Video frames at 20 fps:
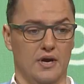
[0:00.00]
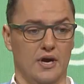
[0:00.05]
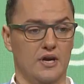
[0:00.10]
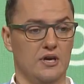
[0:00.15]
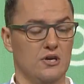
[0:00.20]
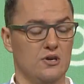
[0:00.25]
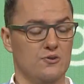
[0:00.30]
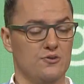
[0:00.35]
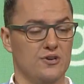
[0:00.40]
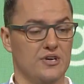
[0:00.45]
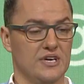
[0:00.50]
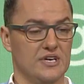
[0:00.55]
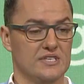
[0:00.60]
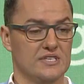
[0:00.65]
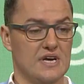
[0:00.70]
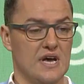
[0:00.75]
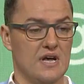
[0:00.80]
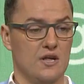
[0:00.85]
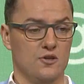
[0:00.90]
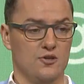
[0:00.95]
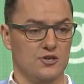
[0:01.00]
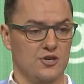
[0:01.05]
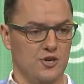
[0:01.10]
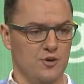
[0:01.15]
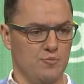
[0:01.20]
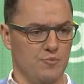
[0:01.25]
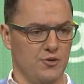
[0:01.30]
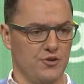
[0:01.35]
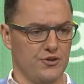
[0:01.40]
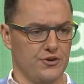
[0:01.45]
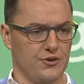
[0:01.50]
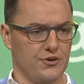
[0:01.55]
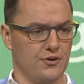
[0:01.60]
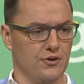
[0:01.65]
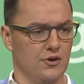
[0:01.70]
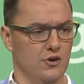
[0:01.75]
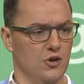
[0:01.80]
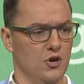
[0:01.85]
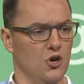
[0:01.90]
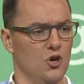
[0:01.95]
including his elderly mother
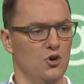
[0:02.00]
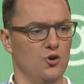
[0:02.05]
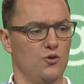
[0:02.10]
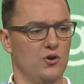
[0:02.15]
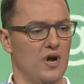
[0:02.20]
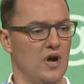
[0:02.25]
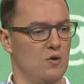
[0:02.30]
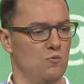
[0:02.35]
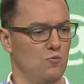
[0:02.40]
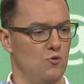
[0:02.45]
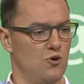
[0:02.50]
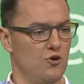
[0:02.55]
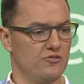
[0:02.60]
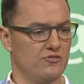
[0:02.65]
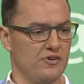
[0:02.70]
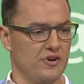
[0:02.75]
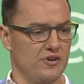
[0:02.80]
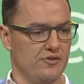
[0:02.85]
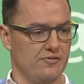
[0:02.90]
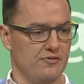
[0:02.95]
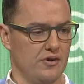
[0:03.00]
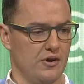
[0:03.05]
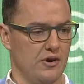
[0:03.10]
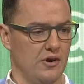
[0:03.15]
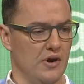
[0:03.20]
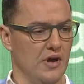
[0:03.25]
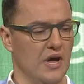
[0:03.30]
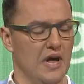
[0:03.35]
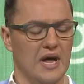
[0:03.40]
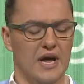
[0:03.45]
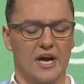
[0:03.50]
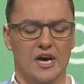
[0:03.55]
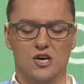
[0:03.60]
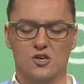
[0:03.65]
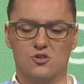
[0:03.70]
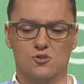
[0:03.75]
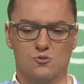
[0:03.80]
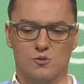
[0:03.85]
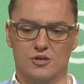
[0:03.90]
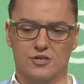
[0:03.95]
who can't walk very far. He
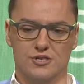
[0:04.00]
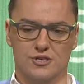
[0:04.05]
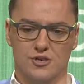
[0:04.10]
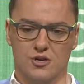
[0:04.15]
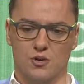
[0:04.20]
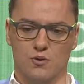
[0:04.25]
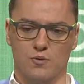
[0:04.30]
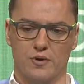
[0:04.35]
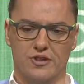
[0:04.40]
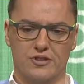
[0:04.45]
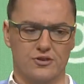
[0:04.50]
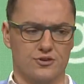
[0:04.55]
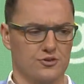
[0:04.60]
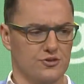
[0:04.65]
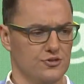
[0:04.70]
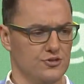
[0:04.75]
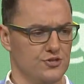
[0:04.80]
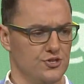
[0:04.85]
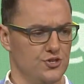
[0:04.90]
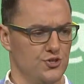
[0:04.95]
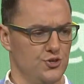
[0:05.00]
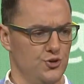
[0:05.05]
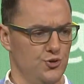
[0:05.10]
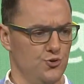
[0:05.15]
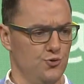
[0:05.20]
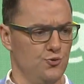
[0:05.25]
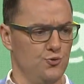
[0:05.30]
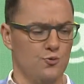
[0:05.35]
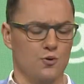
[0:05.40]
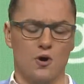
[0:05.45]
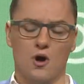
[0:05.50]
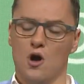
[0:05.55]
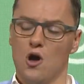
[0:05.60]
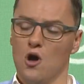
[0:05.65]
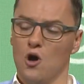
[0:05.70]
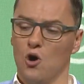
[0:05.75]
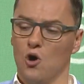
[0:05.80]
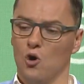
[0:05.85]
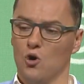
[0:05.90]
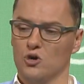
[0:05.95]
just wants to know whether there's 2
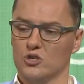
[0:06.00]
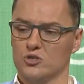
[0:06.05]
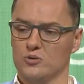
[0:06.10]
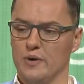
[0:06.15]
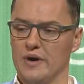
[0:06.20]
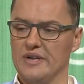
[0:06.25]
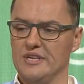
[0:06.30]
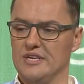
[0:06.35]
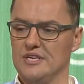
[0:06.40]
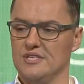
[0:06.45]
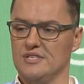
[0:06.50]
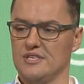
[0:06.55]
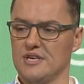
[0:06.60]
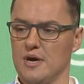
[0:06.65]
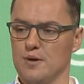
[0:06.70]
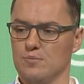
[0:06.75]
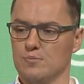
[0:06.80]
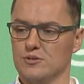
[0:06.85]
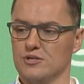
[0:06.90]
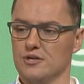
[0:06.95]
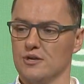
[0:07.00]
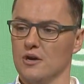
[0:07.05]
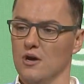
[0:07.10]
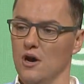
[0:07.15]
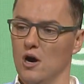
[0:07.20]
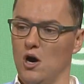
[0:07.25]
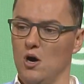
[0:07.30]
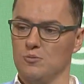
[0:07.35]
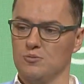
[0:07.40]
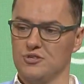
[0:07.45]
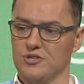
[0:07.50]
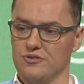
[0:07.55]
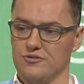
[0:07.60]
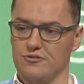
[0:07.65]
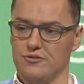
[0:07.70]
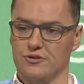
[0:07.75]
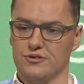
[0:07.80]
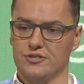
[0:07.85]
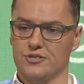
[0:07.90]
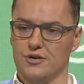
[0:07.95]
or 20 steps up to the
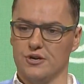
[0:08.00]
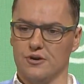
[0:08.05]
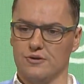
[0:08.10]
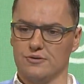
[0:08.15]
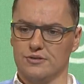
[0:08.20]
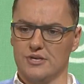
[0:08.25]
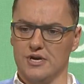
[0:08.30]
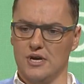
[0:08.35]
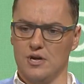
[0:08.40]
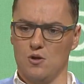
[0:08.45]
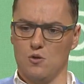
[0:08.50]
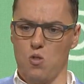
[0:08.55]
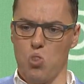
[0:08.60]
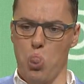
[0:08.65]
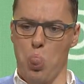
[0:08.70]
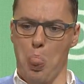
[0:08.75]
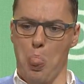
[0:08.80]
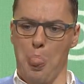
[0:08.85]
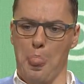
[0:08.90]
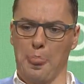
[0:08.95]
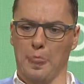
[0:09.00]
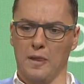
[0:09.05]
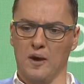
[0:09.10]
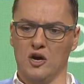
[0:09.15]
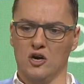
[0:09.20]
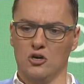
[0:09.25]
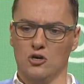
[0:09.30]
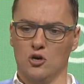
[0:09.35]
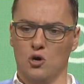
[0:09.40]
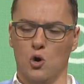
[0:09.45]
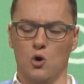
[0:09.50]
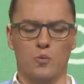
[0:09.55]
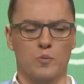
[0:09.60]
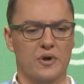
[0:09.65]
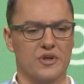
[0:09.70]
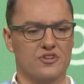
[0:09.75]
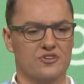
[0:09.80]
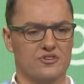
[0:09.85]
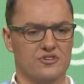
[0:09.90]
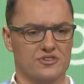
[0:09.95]
front of the hotel, or
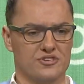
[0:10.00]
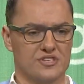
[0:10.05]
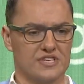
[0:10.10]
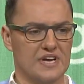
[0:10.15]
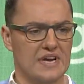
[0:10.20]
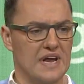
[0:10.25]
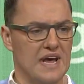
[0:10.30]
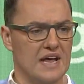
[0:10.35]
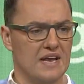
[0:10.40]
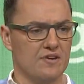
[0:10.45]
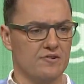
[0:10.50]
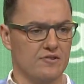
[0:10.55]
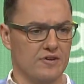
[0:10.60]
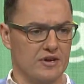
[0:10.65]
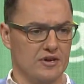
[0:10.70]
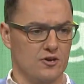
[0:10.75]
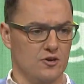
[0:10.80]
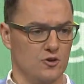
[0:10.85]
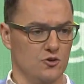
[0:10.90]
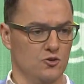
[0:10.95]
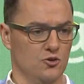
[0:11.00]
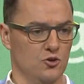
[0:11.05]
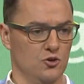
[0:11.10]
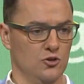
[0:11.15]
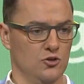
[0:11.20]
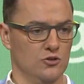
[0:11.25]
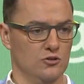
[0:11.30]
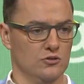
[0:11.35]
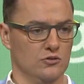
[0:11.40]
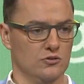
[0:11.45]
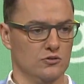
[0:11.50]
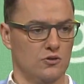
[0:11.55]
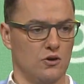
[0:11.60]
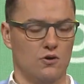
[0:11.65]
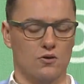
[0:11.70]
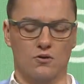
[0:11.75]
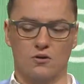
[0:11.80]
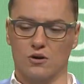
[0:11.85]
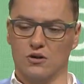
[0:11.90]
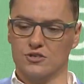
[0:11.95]
whether there's an elevator
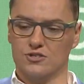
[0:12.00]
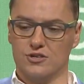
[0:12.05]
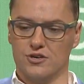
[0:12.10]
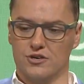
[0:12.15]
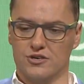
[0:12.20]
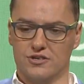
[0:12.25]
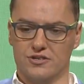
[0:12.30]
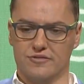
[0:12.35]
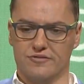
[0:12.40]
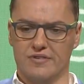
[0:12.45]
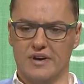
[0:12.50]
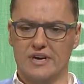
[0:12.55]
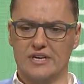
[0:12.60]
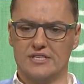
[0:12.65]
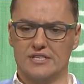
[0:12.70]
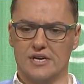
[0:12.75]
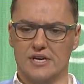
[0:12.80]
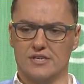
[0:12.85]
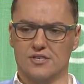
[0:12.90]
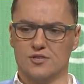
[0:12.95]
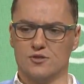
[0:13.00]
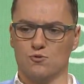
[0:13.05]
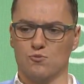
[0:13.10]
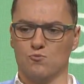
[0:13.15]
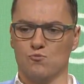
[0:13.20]
or alternative access.